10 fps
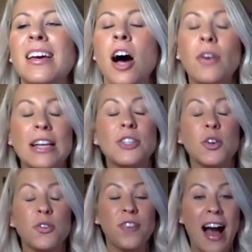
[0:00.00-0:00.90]
Okay, so
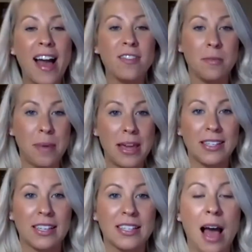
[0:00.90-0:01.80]
5
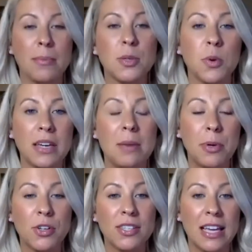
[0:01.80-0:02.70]
basic steps will keep
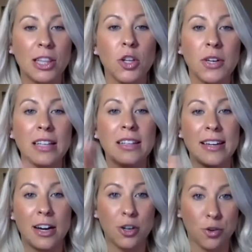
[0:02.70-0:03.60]
your skin looking like
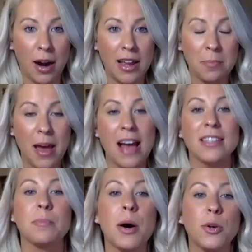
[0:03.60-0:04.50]
a grape as
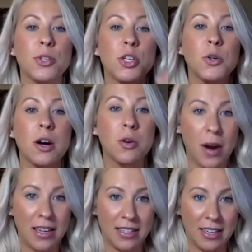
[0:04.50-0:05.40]
opposed to a
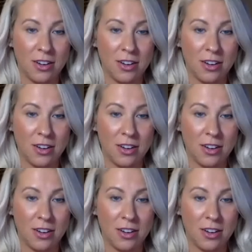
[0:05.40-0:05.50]
raisin.